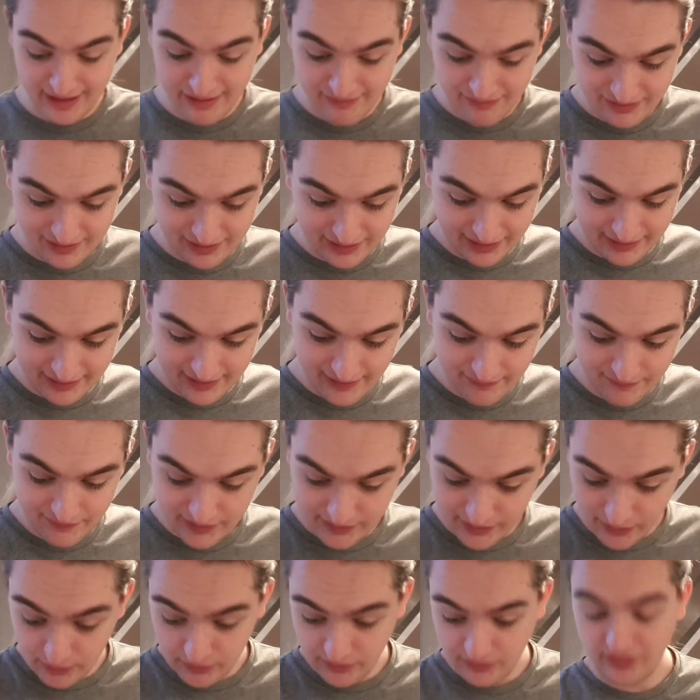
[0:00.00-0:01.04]
If you like it, if you
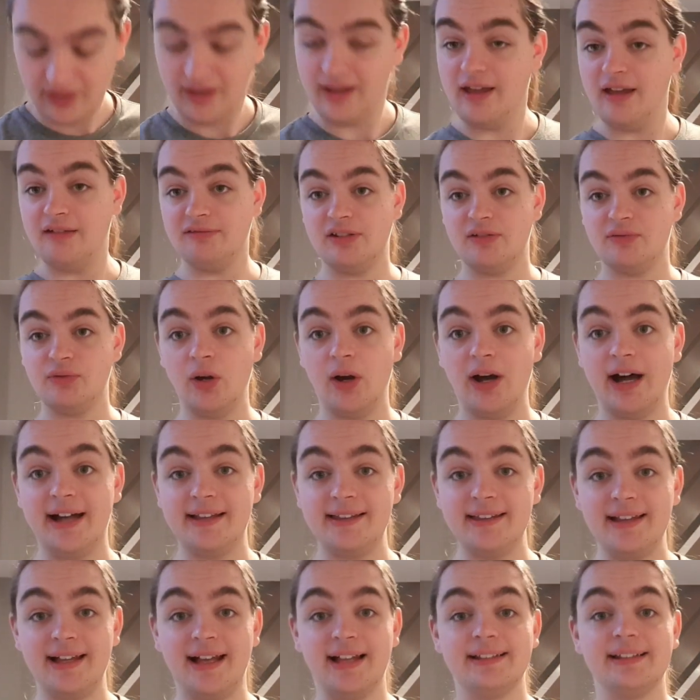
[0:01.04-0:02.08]
don't, if you've not had
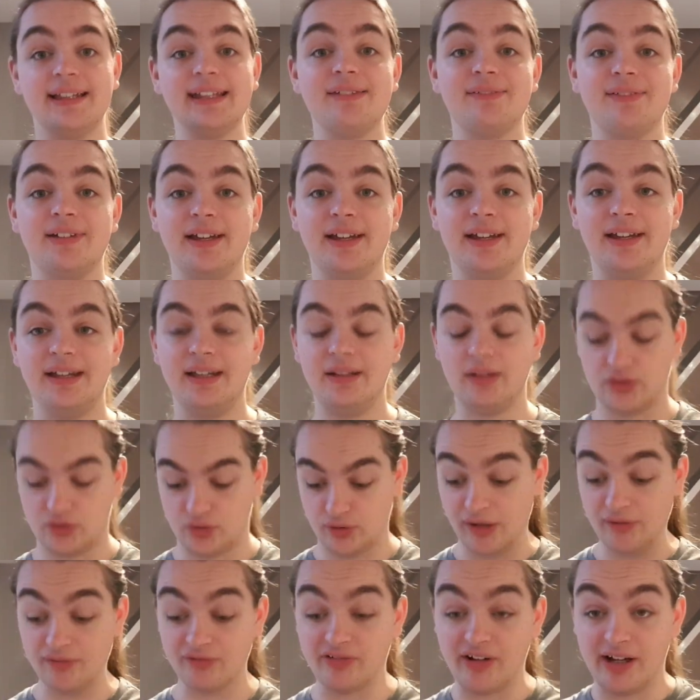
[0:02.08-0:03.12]
it, I'll
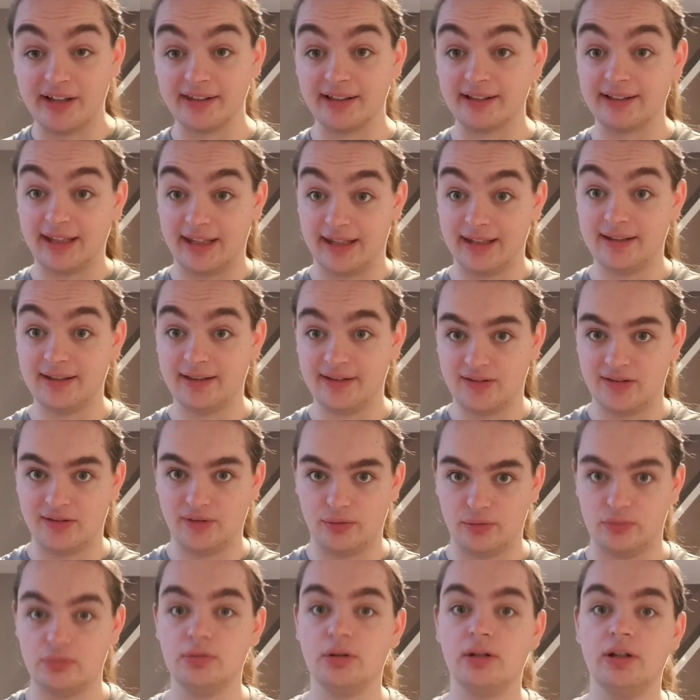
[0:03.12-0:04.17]
try and find a link
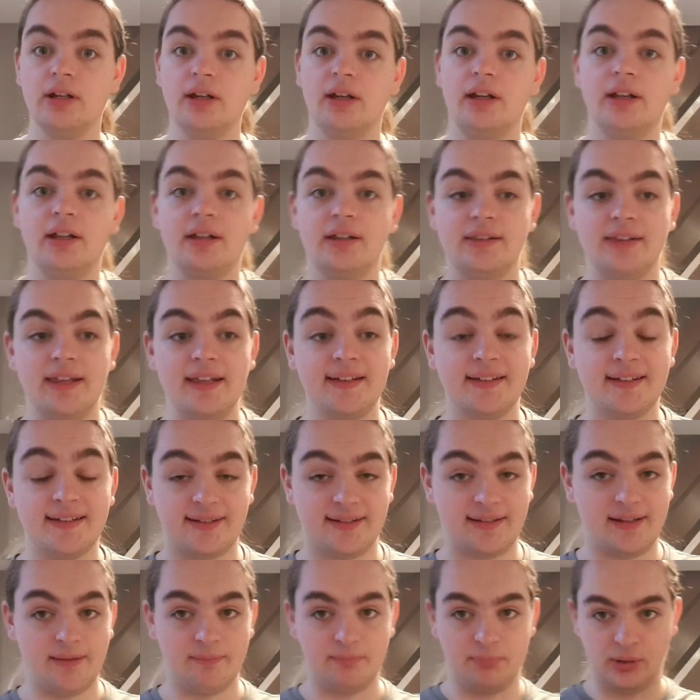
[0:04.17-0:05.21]
to this
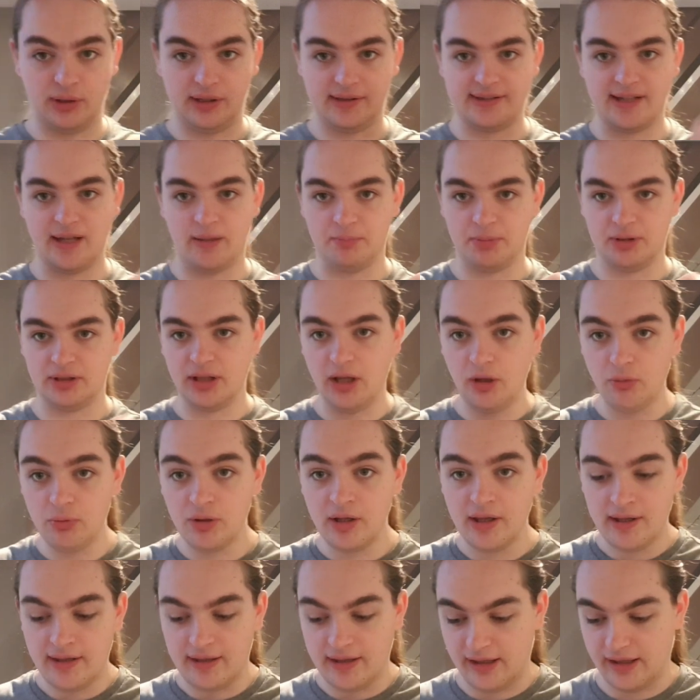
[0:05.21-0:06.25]
and put it down below.
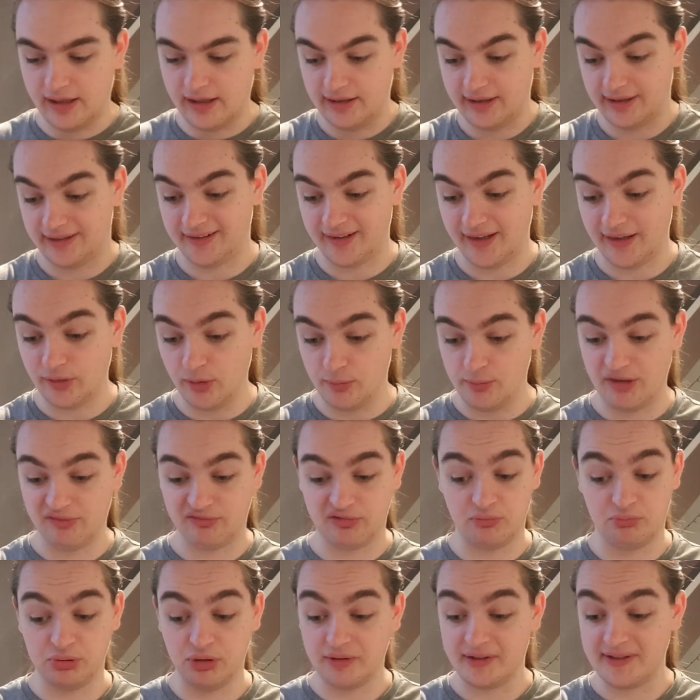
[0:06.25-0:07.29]
Like I said, I got mine
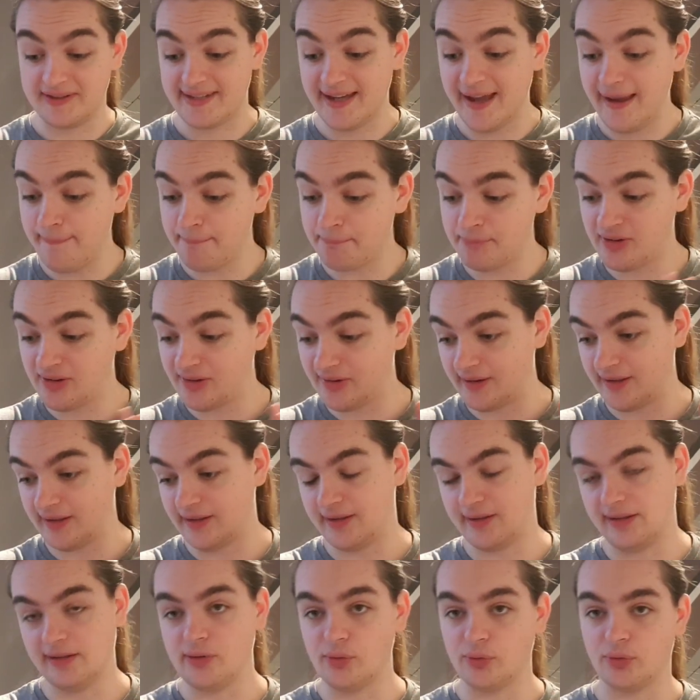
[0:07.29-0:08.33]
from Plug and Taps,
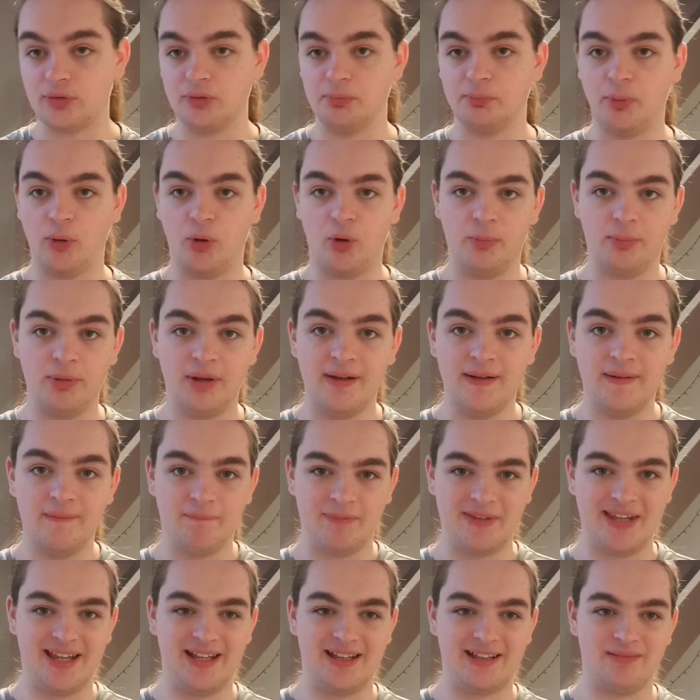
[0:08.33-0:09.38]
a local pub
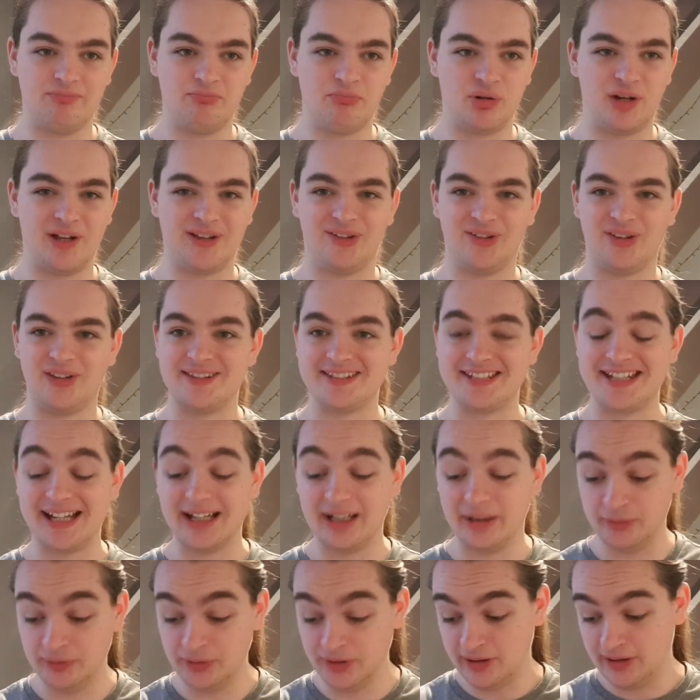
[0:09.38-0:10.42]
in Preston
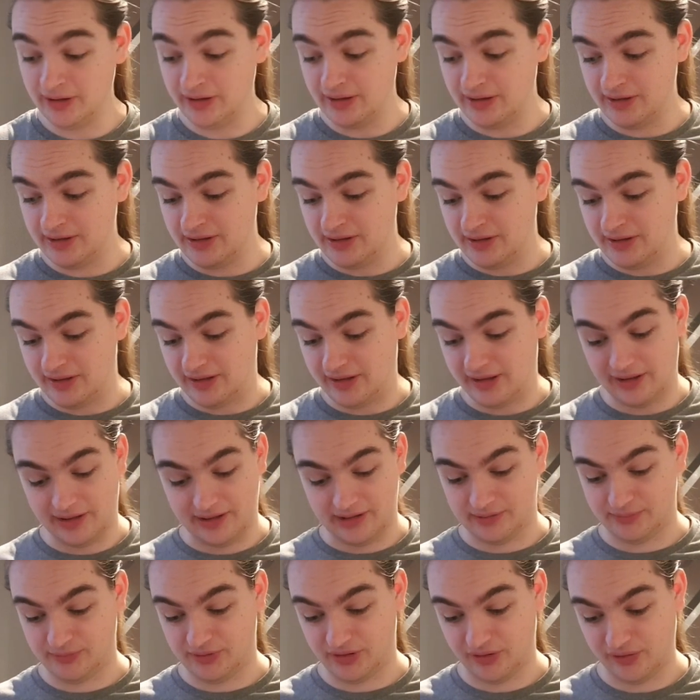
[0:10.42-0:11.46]
Town.
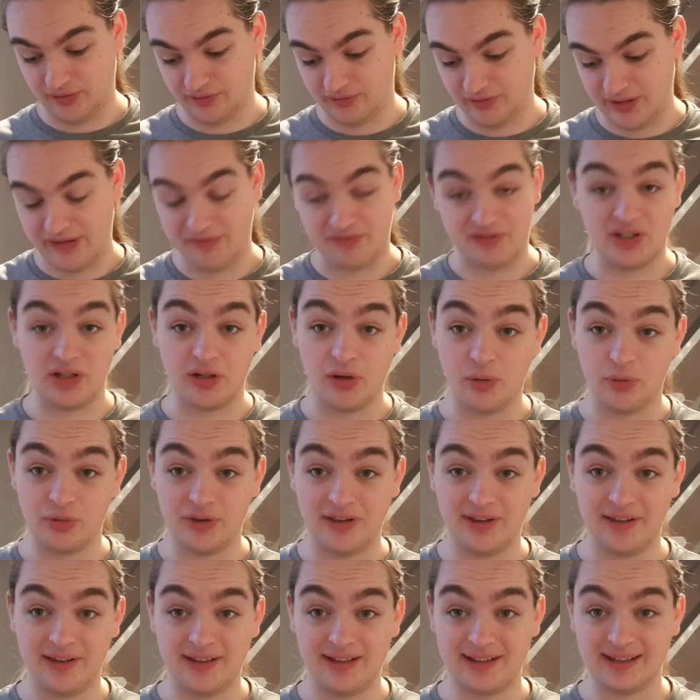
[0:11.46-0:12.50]
So if you go
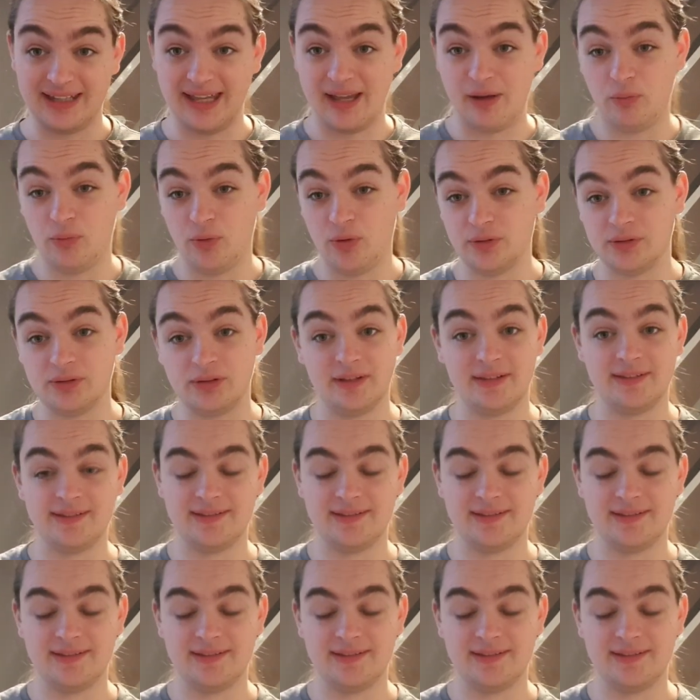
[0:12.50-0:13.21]
there and get one,